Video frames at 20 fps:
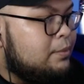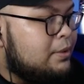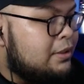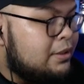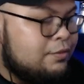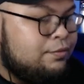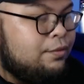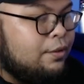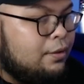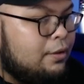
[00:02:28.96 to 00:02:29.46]

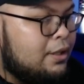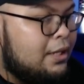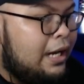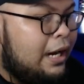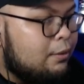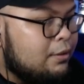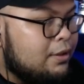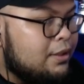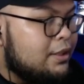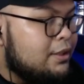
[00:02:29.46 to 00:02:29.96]
for
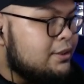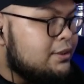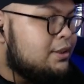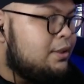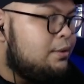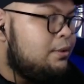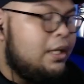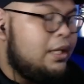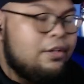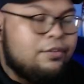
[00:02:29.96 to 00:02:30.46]
counter,
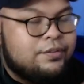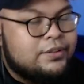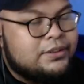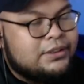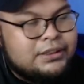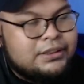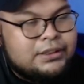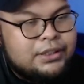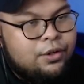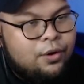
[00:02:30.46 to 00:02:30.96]
so if
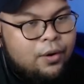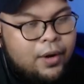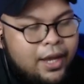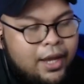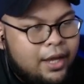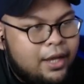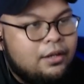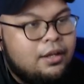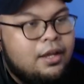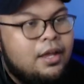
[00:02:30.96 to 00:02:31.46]
she's in your
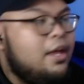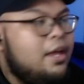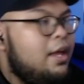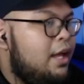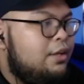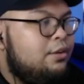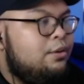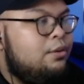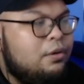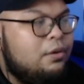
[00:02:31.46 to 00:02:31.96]
hand
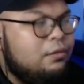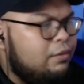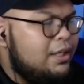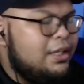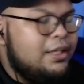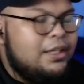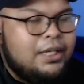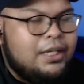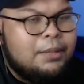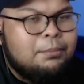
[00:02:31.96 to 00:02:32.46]
and you don't
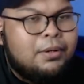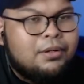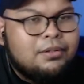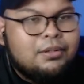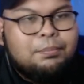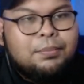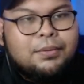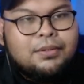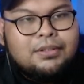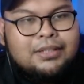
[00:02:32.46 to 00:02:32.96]
really need
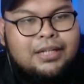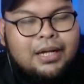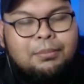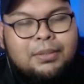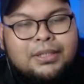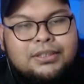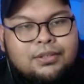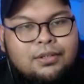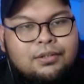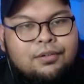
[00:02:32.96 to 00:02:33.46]
multiple
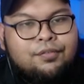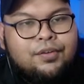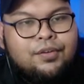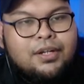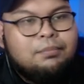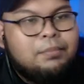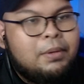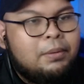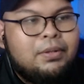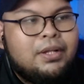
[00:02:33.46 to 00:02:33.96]
Namis on the
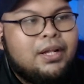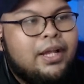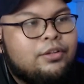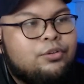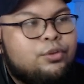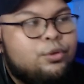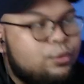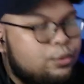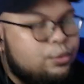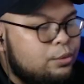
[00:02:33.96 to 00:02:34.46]
field, maybe
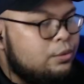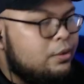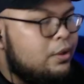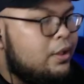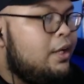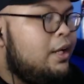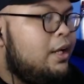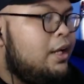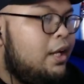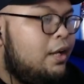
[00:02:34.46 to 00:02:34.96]
2,
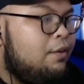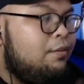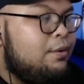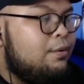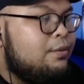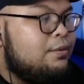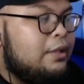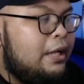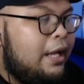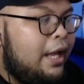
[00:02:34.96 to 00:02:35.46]
if
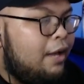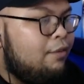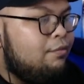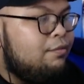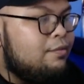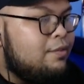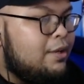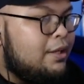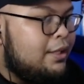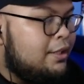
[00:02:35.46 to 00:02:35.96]
you have
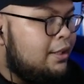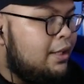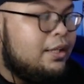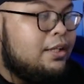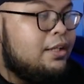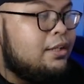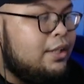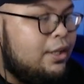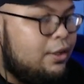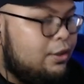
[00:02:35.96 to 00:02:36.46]

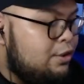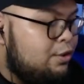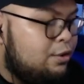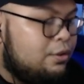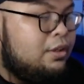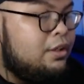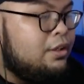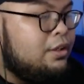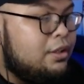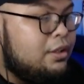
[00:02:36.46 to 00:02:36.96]
another, your
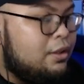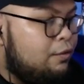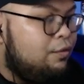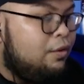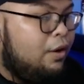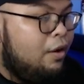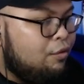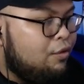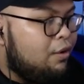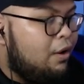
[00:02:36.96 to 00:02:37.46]
3rd or
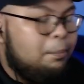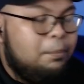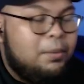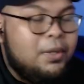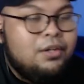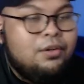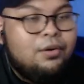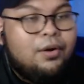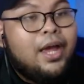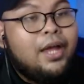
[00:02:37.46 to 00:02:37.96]
4th
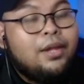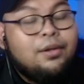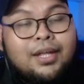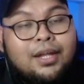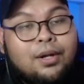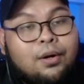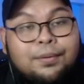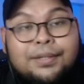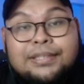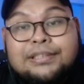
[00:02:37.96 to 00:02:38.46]
copy in your hand, you
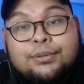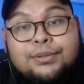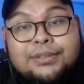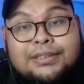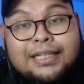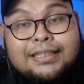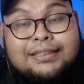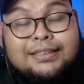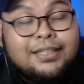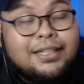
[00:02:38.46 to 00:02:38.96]
can always
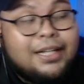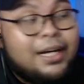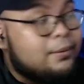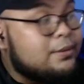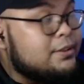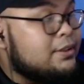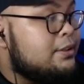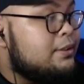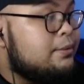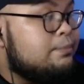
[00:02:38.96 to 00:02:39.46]
use it as a
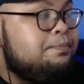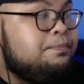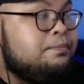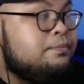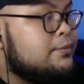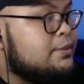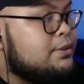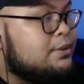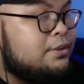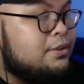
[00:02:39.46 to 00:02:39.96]
counter.
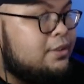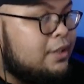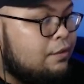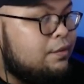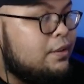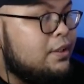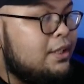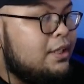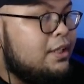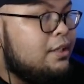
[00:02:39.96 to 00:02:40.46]
So
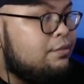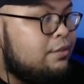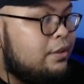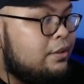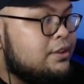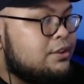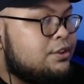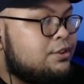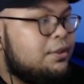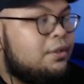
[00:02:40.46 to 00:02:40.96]
definitely a
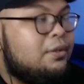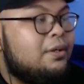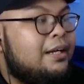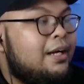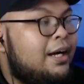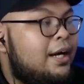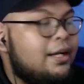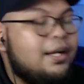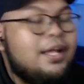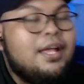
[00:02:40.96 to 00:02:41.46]
very strong
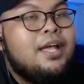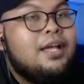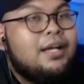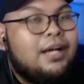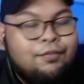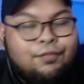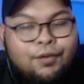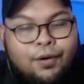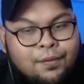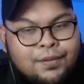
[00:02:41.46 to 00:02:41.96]
card.
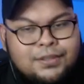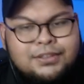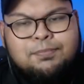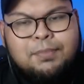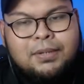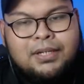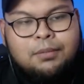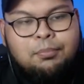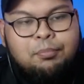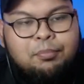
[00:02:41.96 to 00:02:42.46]
I've always
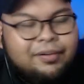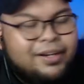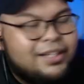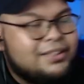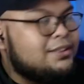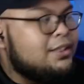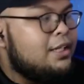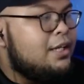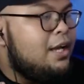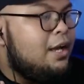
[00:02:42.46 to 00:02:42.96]
been
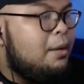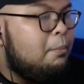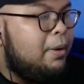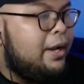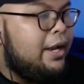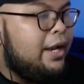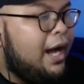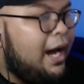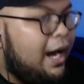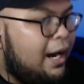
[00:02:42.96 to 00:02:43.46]
impressed
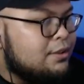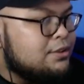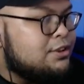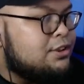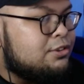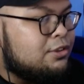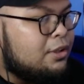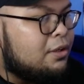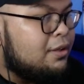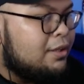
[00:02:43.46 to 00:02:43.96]
by how
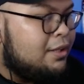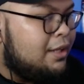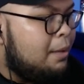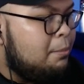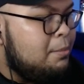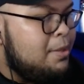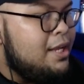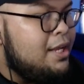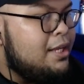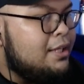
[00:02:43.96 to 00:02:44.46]
strong
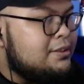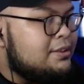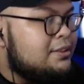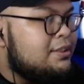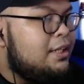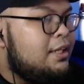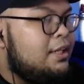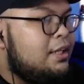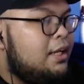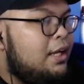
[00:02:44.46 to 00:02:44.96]
Nami
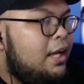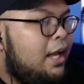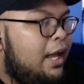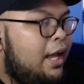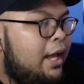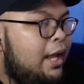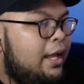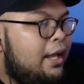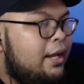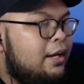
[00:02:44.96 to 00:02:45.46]
is,
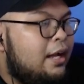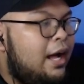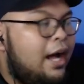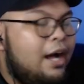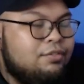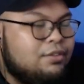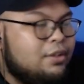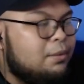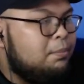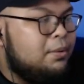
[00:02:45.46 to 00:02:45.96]
and
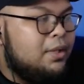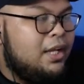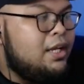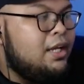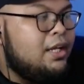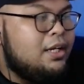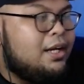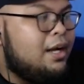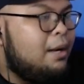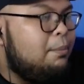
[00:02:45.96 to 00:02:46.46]
after
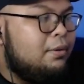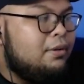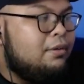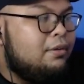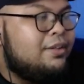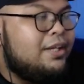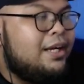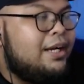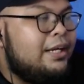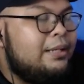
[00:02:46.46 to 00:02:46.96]
playing it a couple
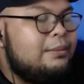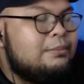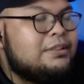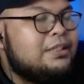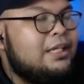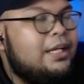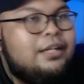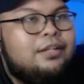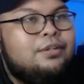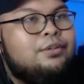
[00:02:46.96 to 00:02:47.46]
of
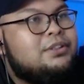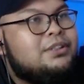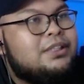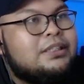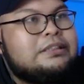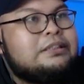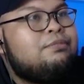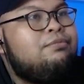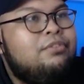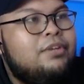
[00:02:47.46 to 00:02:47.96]
times, you
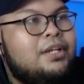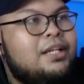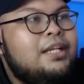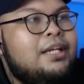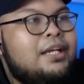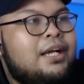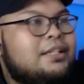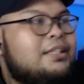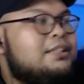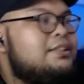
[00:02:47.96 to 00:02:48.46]
just
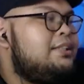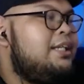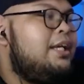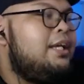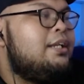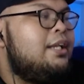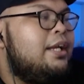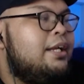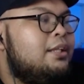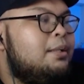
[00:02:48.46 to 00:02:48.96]
really
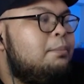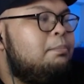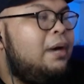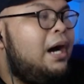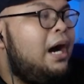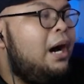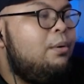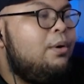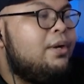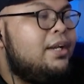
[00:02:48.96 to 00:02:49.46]
understand the
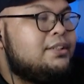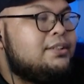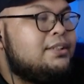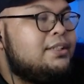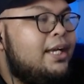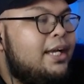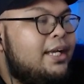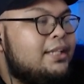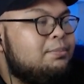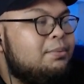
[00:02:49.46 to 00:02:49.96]
power that
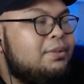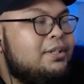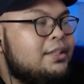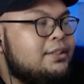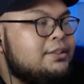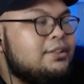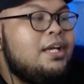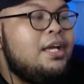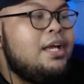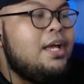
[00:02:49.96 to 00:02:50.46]
she has,
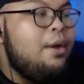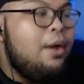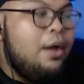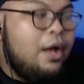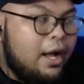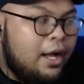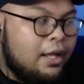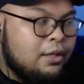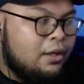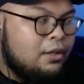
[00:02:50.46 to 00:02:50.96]
because
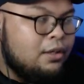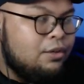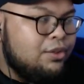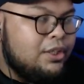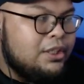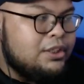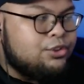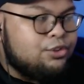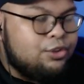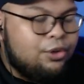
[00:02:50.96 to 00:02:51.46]
a lot of
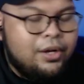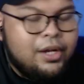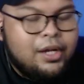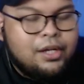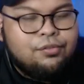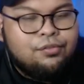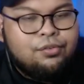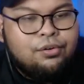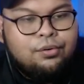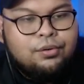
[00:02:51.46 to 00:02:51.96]
these Straw
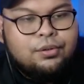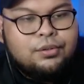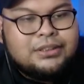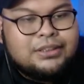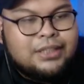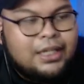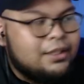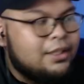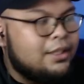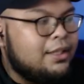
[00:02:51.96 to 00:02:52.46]
Hat Crew
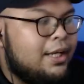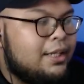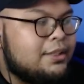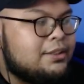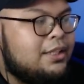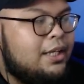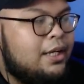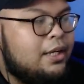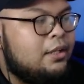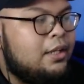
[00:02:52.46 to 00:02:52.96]
starter
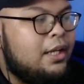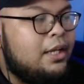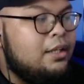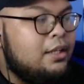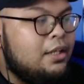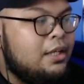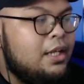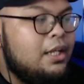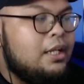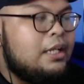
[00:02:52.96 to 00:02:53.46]
decks, they
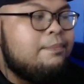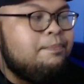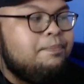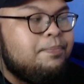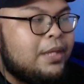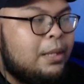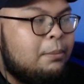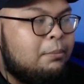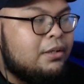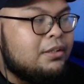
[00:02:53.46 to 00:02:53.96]
need
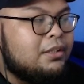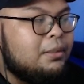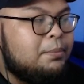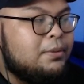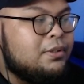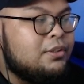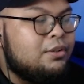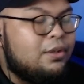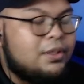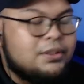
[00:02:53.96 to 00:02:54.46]

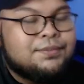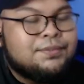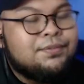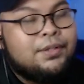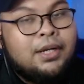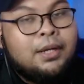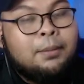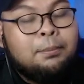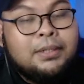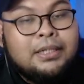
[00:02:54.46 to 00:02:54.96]
multiple Dawns for
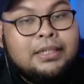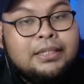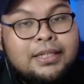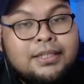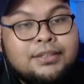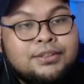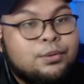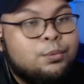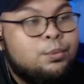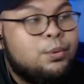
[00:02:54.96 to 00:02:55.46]
their
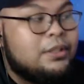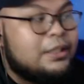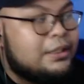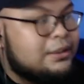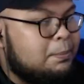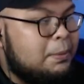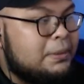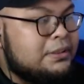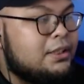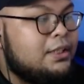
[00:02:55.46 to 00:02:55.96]
abilities to work,
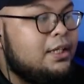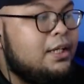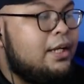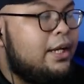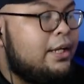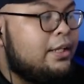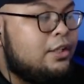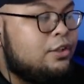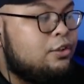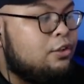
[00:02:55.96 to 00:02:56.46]
especially
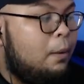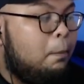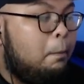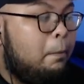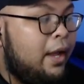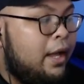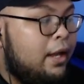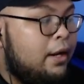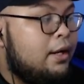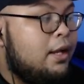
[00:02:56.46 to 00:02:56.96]
the top
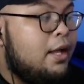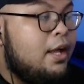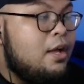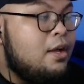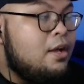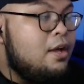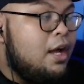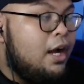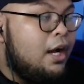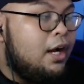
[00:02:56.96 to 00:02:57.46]
end
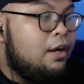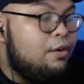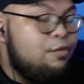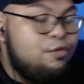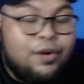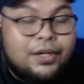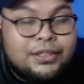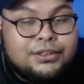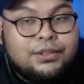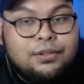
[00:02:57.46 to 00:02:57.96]

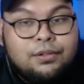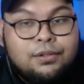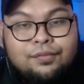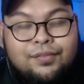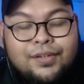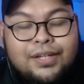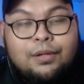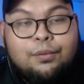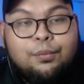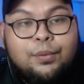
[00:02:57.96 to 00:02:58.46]
Rush
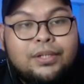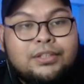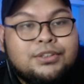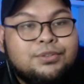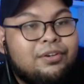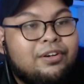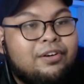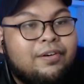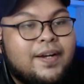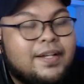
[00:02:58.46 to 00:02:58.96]
Luffy,
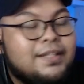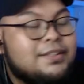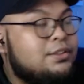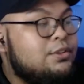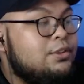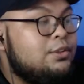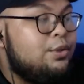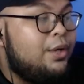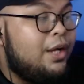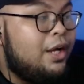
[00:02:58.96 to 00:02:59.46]
which requires
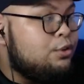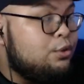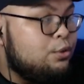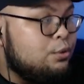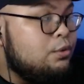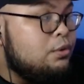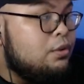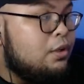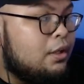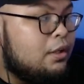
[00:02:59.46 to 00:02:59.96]
you to have
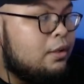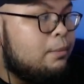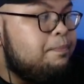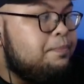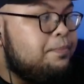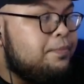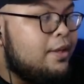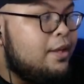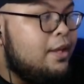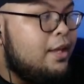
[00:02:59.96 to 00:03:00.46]
2
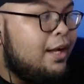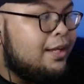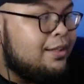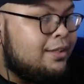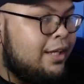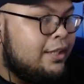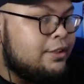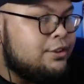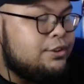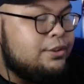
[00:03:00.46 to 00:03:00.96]
Dawn
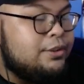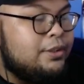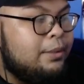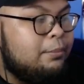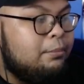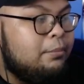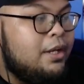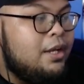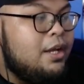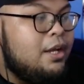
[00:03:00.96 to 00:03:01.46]
attached to
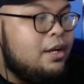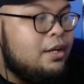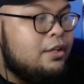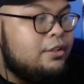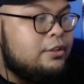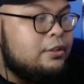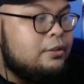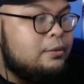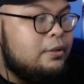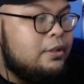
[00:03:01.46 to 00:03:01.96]
him
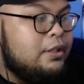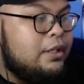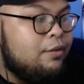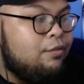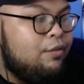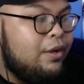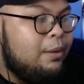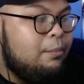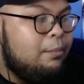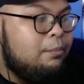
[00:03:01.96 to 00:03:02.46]
to
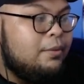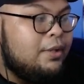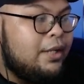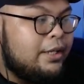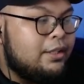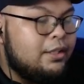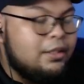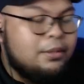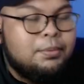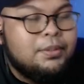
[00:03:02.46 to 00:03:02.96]
give him
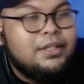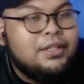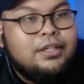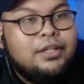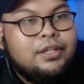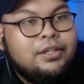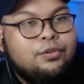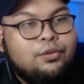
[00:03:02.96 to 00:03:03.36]
the ability to